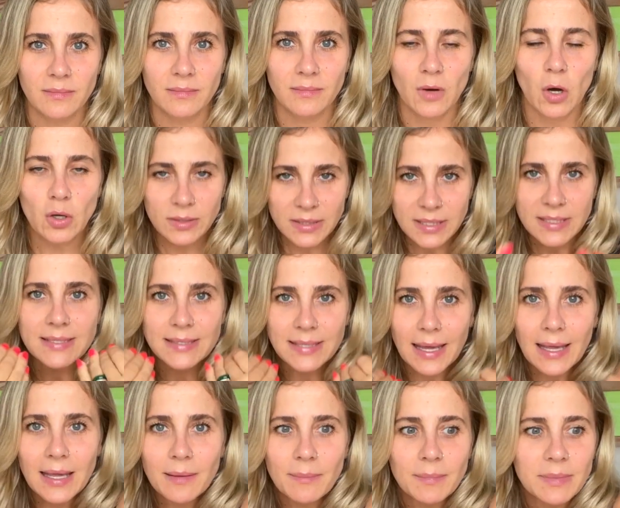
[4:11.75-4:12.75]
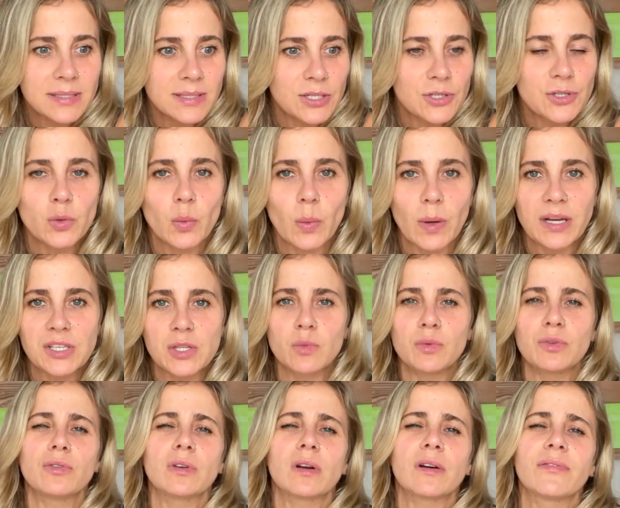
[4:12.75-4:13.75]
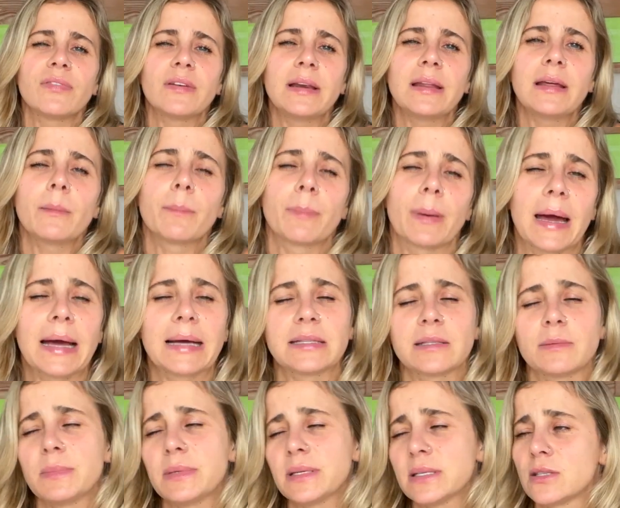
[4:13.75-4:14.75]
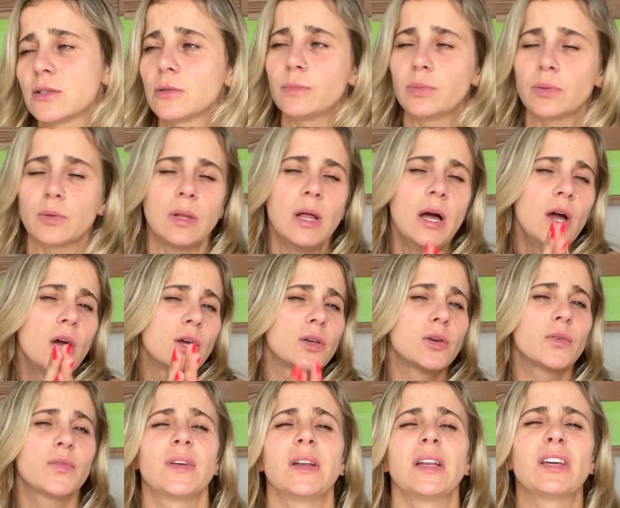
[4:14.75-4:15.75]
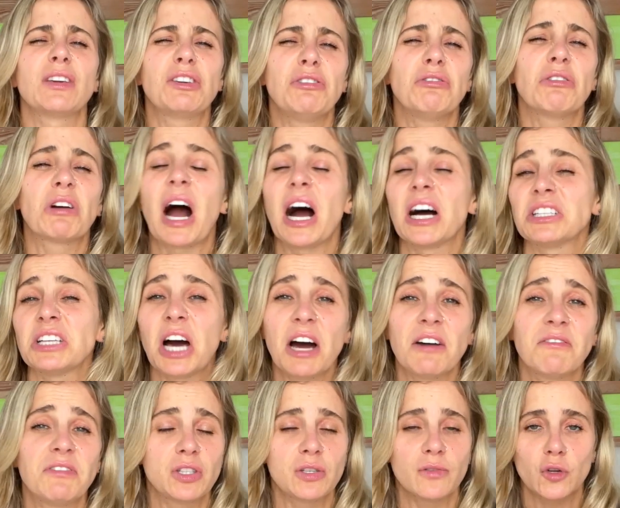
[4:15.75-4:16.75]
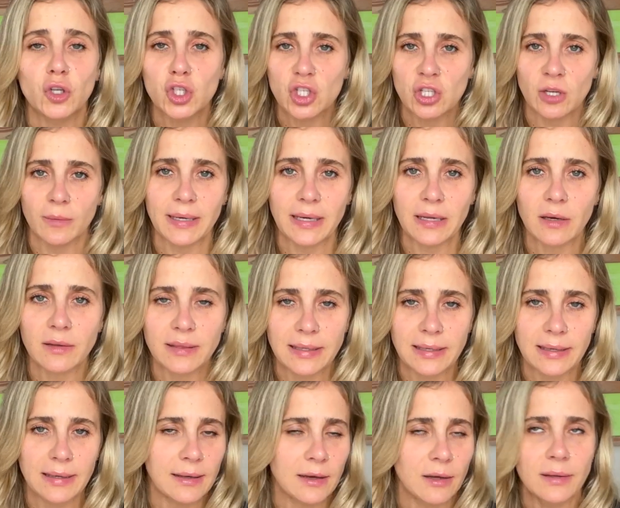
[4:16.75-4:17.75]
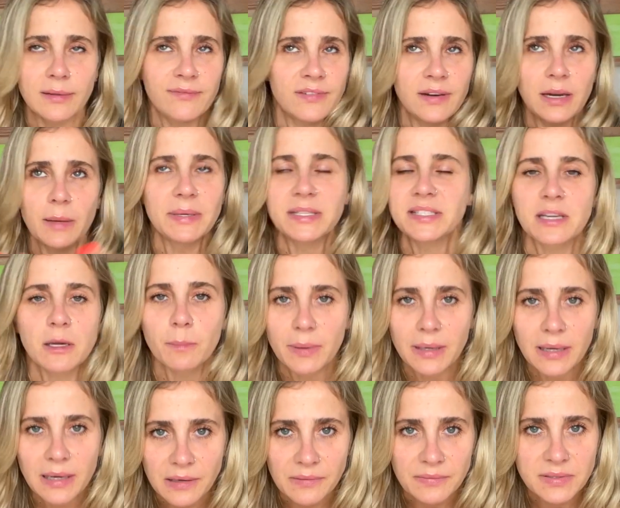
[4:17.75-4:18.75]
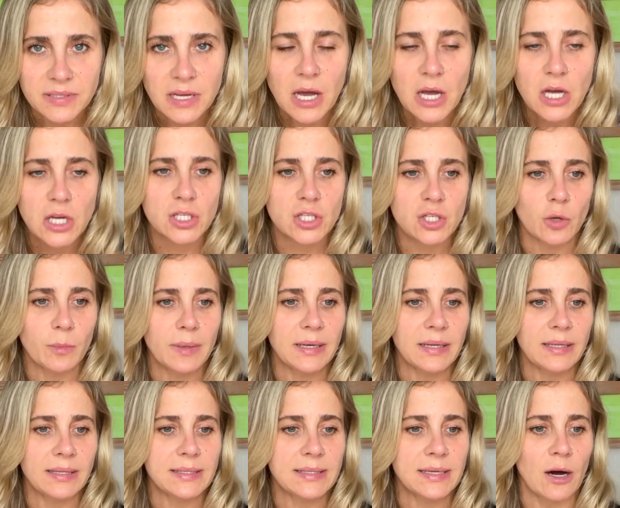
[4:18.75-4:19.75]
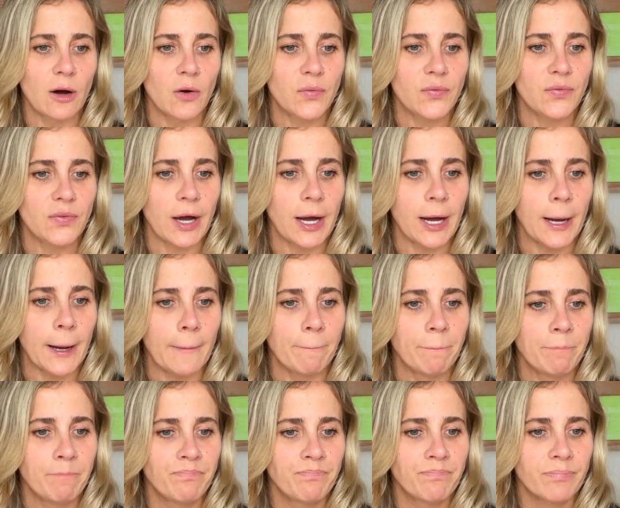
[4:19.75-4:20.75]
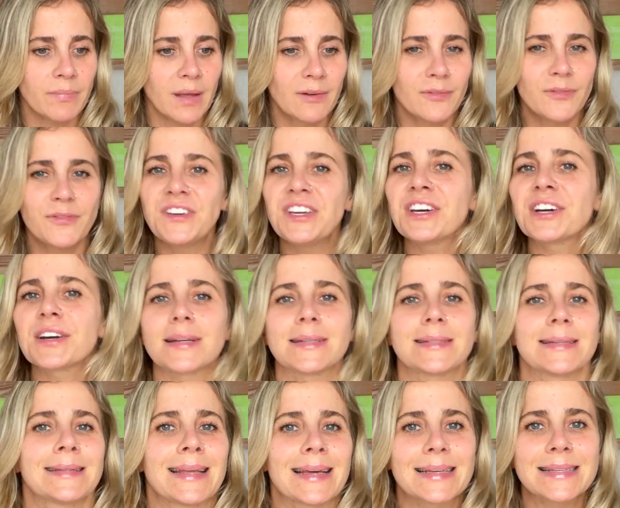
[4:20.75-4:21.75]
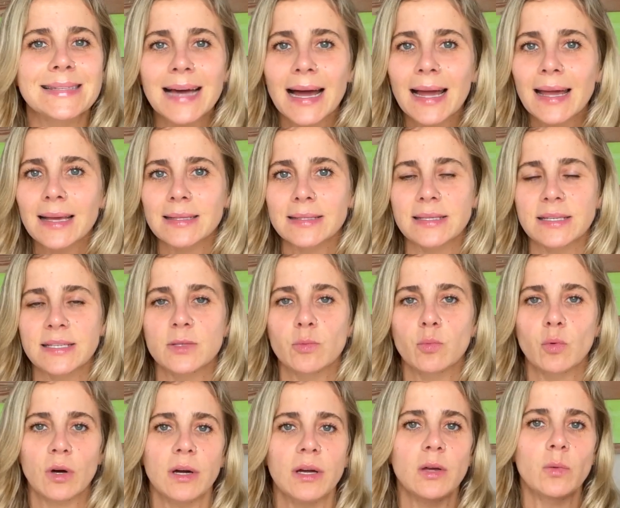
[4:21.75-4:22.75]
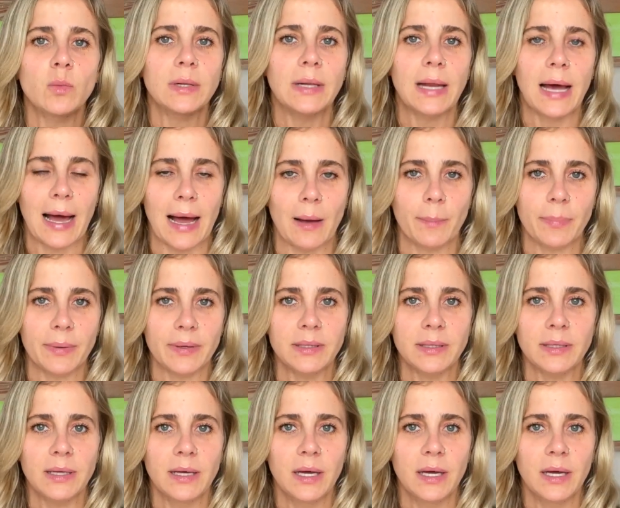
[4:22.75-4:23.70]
on the same situation when you are feeling bad miserable you're feeling you can't have it you've got so many of limiting beliefs so many of um, fears and anxieties what it will happen